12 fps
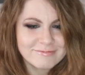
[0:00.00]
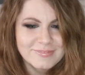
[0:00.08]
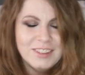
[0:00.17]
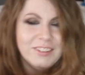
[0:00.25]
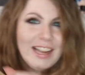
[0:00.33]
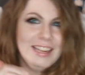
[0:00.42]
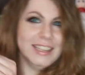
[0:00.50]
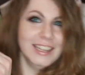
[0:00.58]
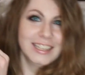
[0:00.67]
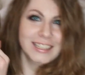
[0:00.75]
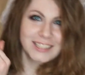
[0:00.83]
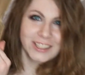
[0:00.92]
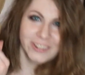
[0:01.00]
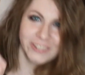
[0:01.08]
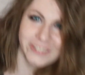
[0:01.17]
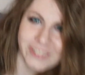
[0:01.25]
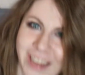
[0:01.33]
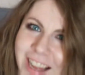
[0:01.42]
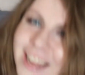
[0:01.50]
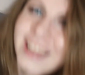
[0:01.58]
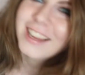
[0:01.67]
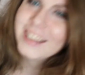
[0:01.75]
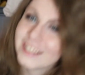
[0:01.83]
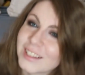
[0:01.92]
Okay, so
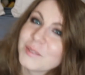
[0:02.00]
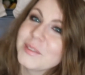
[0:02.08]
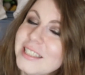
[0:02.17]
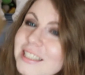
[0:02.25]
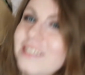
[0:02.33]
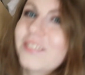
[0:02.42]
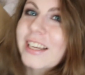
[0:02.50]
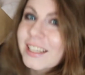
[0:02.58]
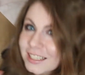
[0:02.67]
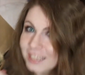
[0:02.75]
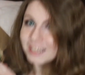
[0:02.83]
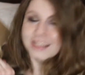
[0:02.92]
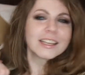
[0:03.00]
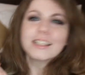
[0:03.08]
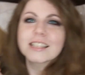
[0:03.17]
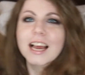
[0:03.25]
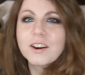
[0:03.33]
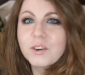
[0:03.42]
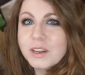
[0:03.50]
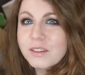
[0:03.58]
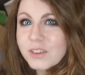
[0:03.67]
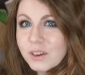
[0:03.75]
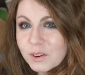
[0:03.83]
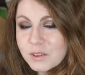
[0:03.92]
let me see if I can get this. I don't
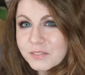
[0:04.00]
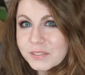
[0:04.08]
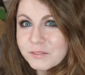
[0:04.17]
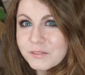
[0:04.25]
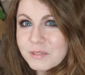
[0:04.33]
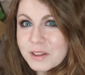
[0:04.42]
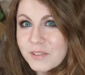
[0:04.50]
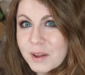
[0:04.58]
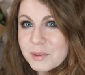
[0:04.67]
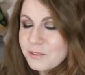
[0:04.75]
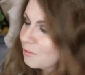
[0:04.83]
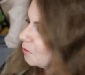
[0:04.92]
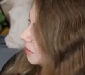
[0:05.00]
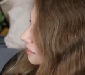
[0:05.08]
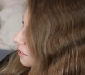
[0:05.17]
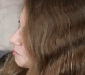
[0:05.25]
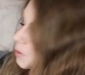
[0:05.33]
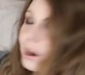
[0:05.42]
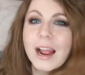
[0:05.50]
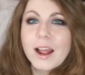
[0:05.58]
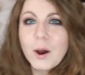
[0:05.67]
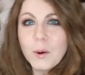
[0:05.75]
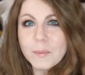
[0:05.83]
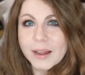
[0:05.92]
even know if I'm in focus anymore. I
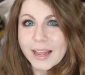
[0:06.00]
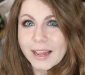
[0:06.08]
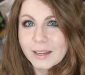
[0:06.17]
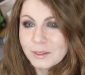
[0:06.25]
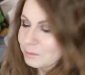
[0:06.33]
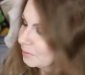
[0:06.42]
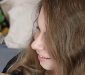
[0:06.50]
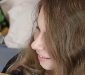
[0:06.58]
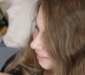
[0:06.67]
hope I am.